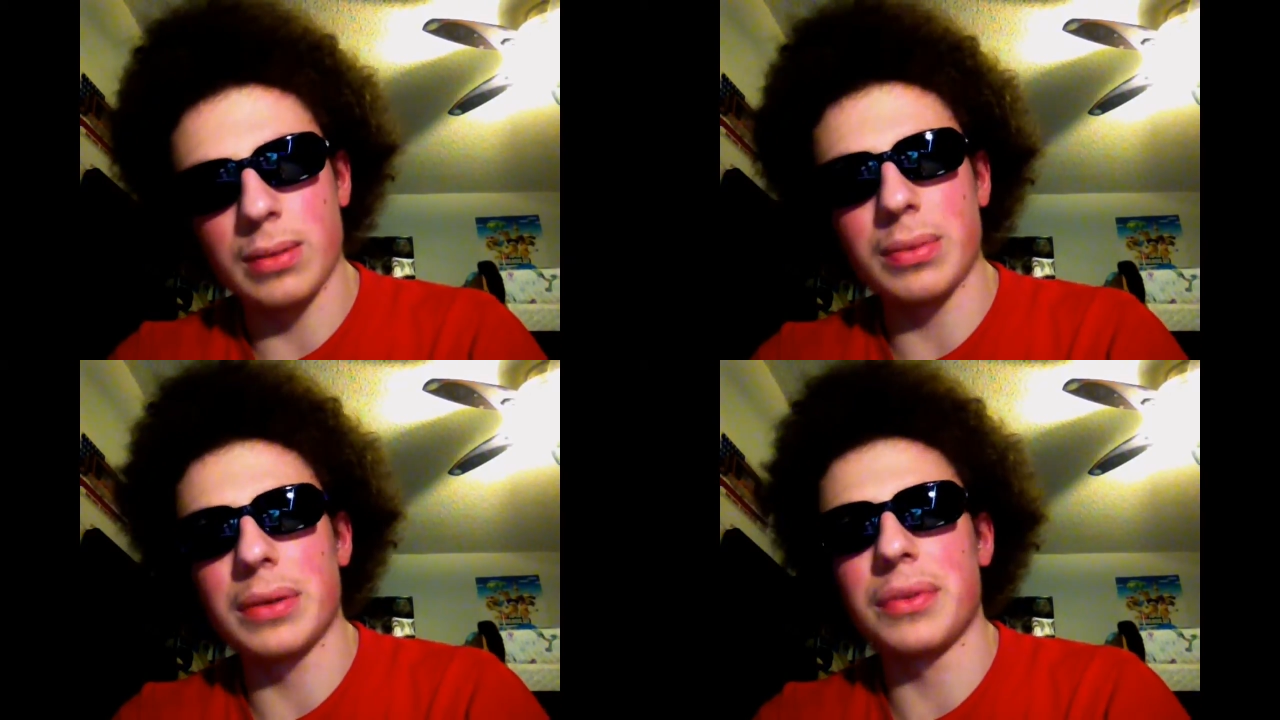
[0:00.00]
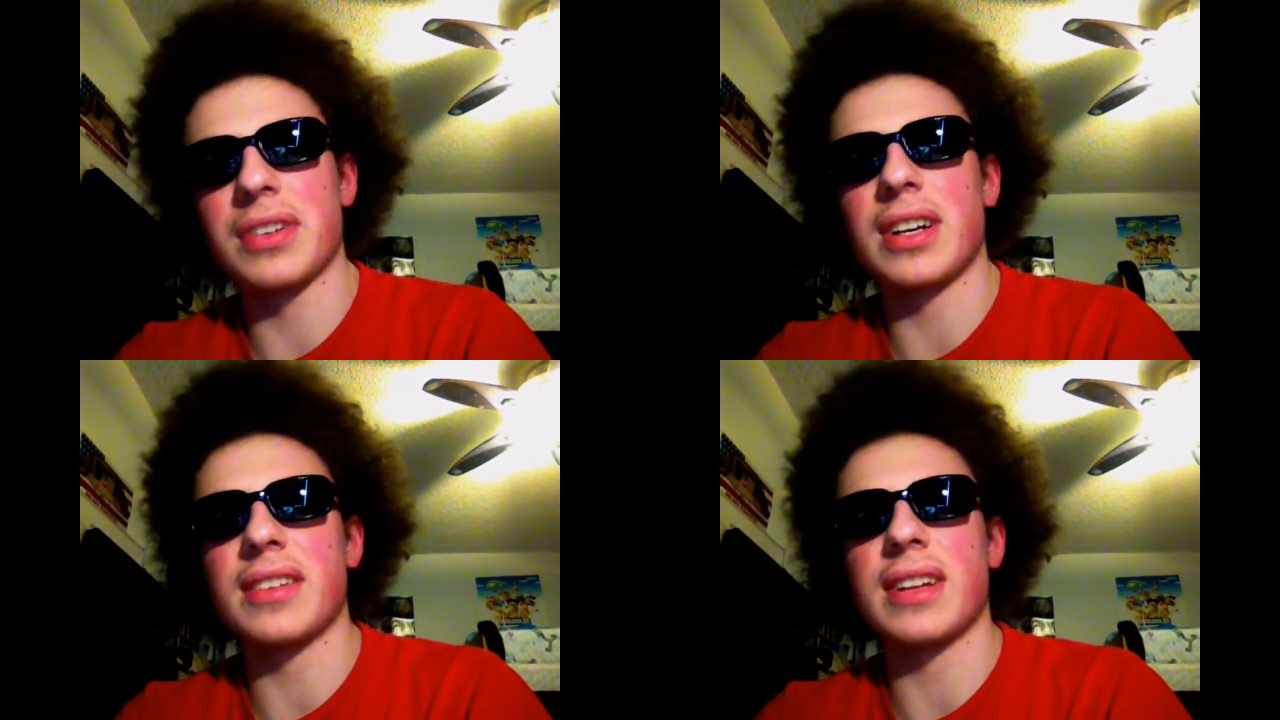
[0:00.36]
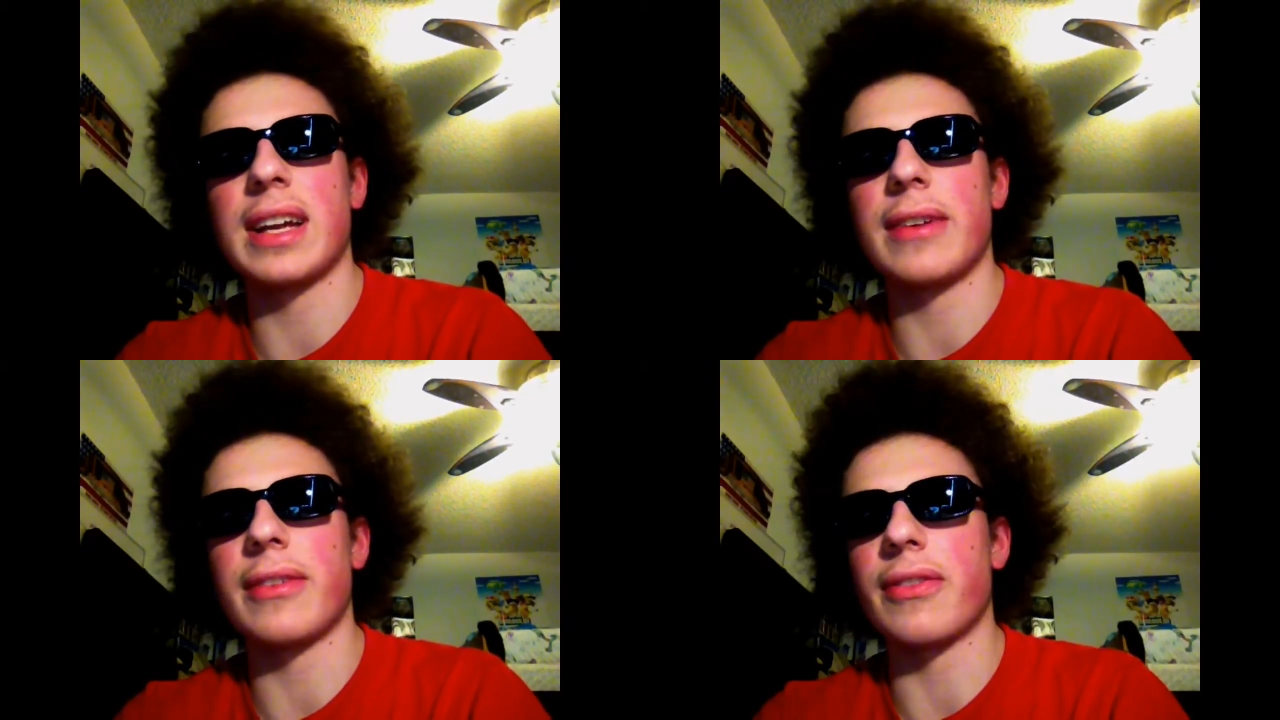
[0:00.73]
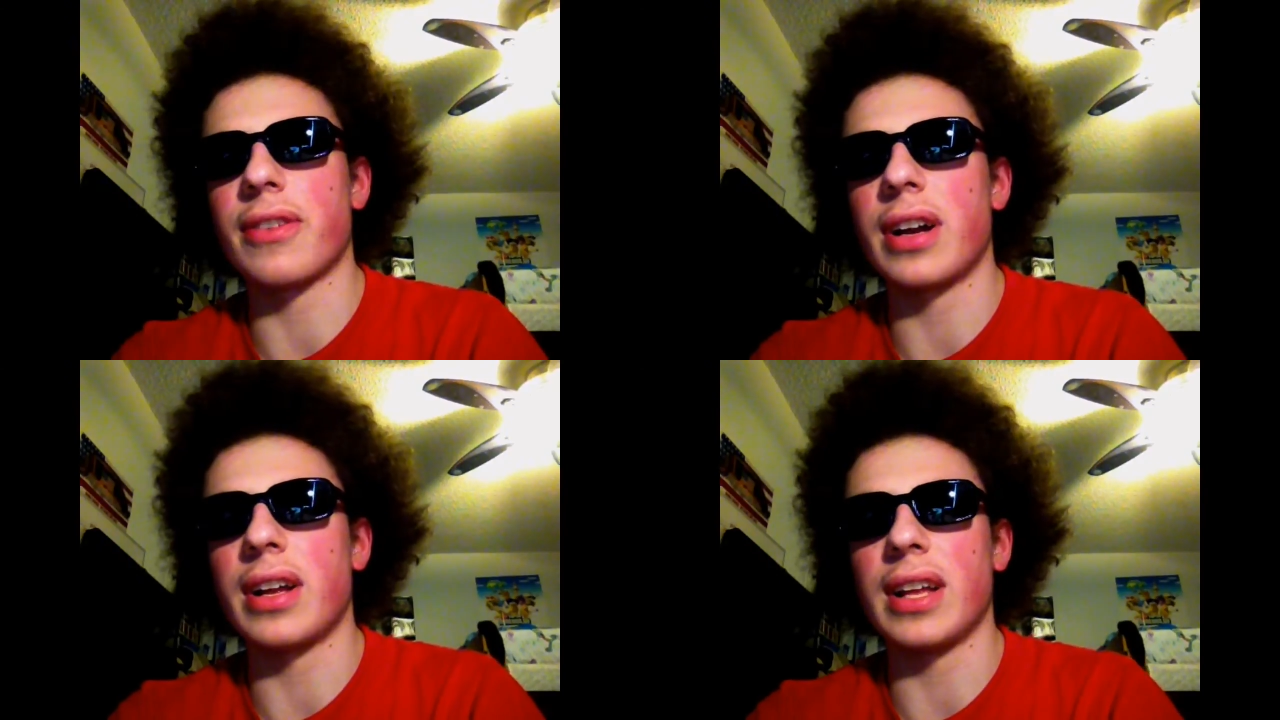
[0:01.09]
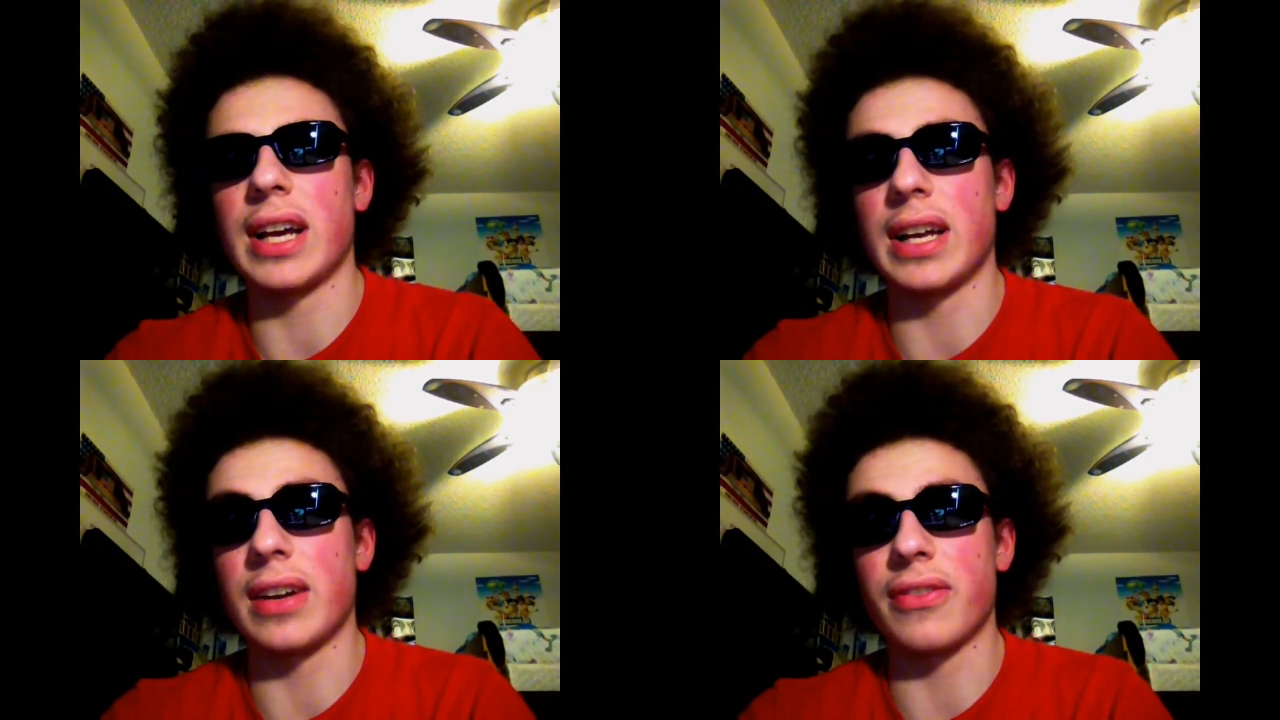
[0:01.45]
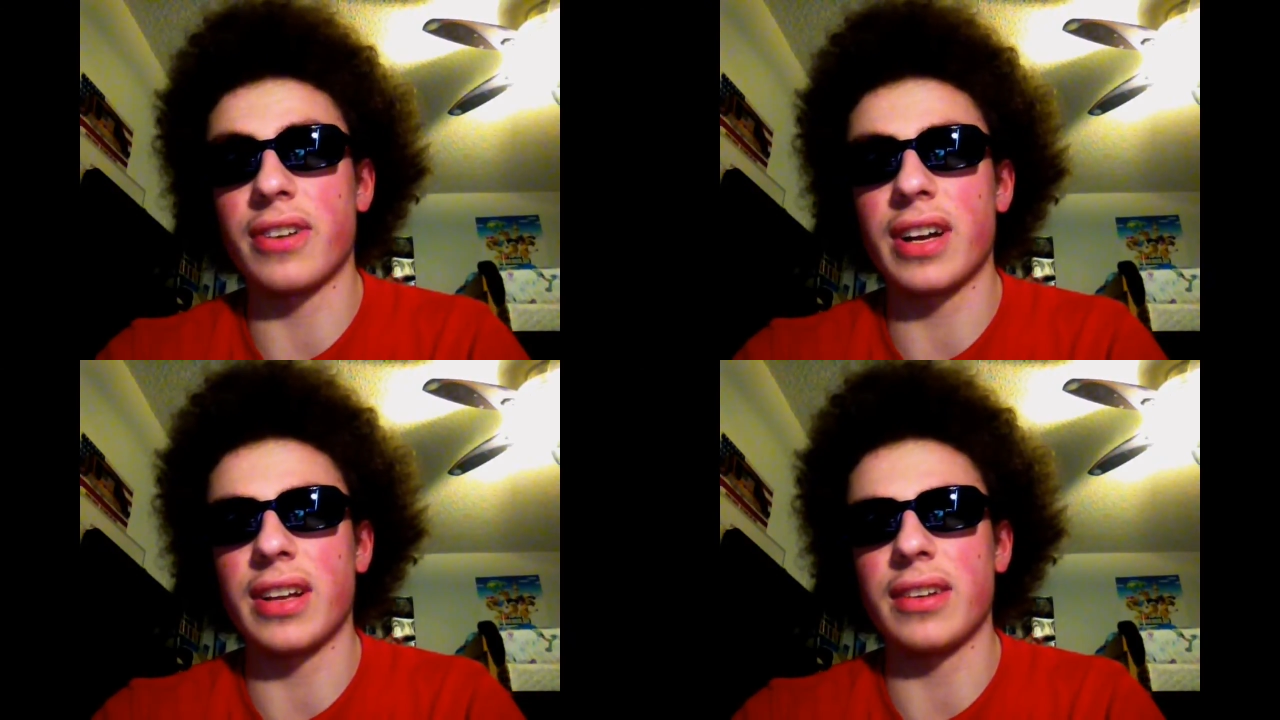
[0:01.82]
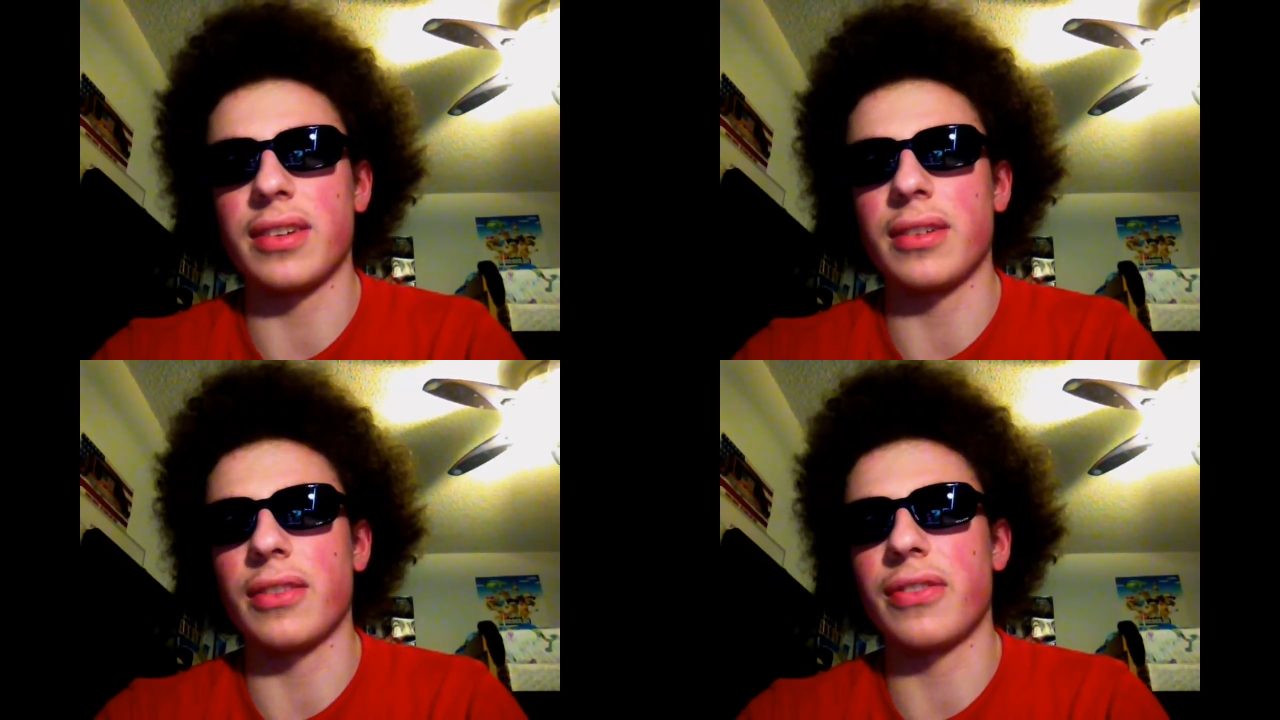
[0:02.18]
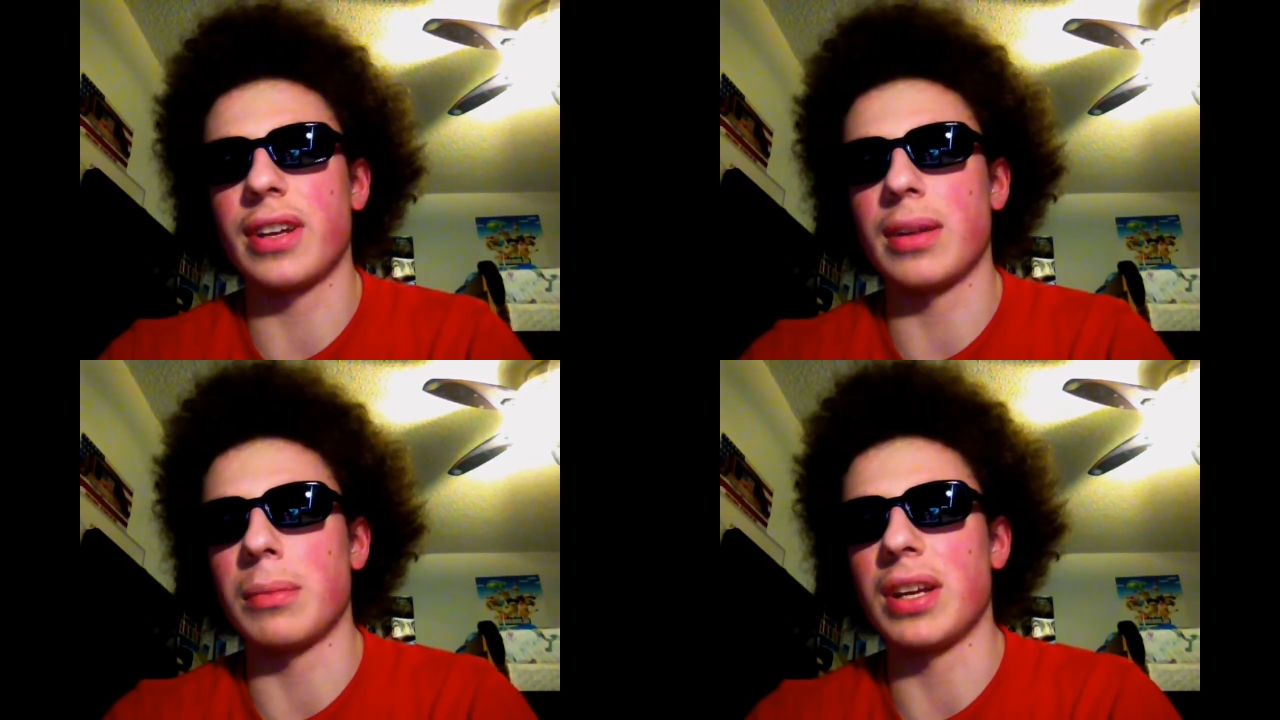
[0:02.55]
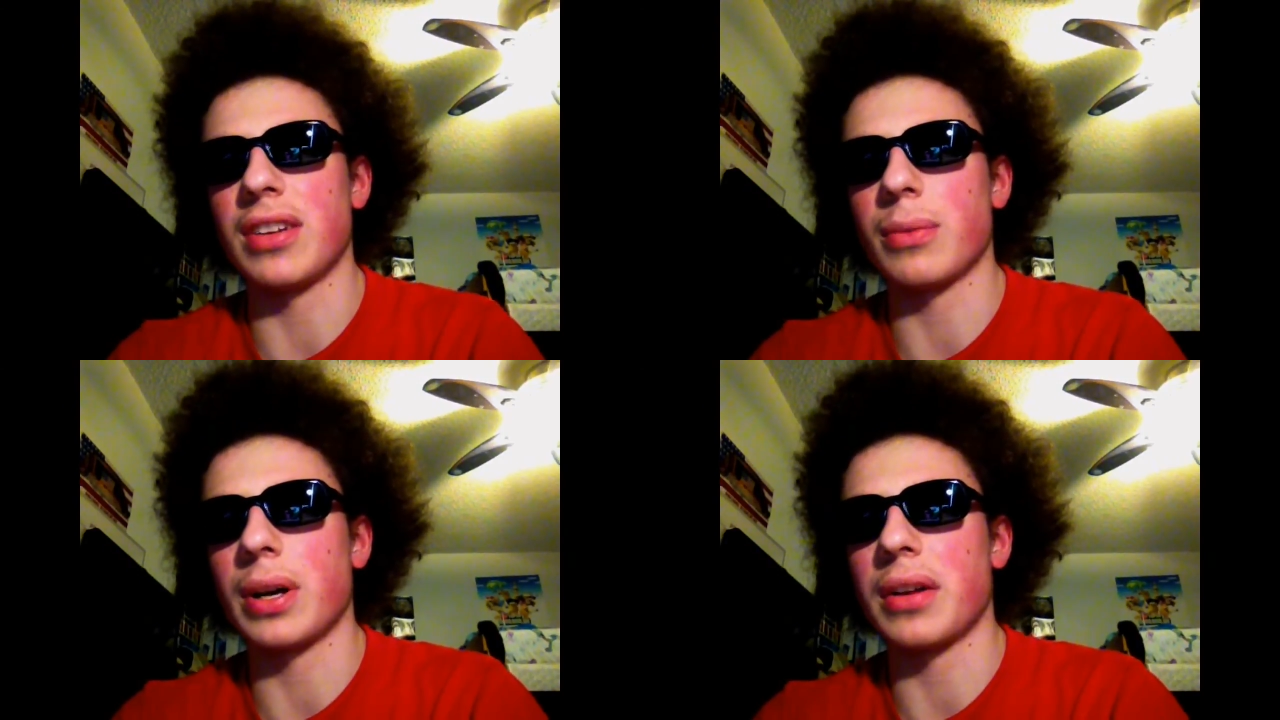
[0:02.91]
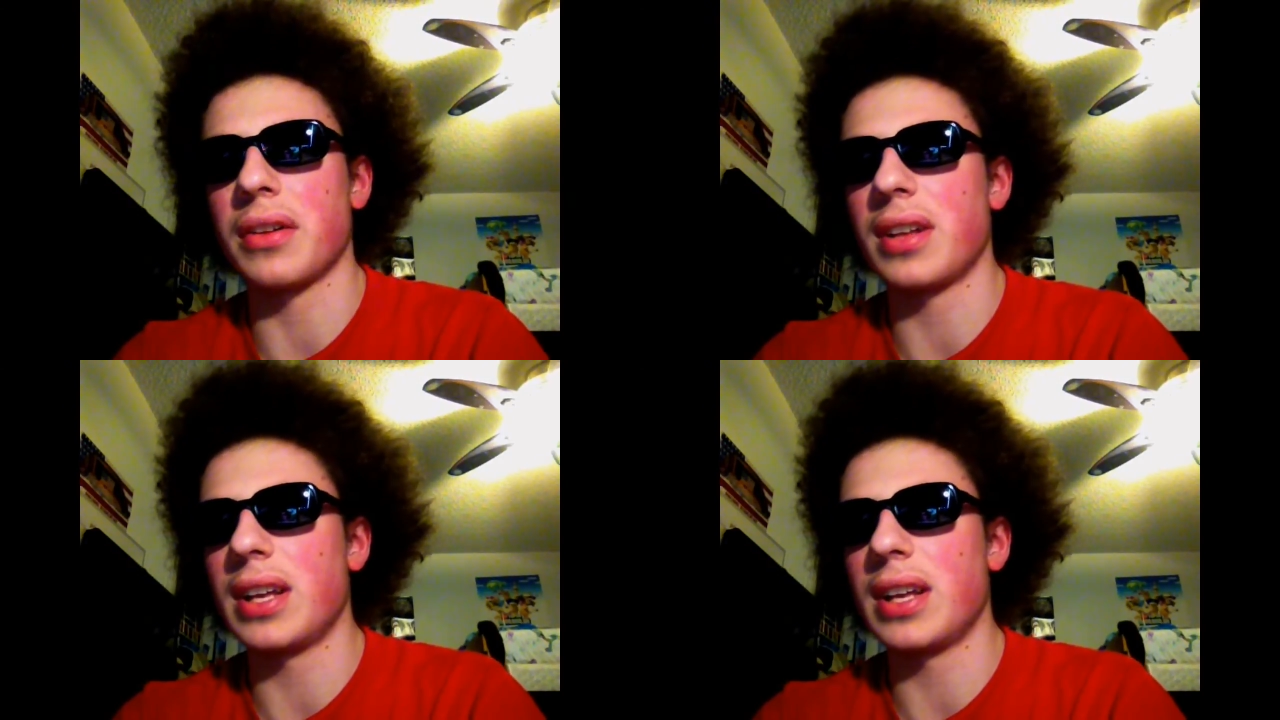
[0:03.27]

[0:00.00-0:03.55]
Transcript: it was nice that I had a friend to defend me as well.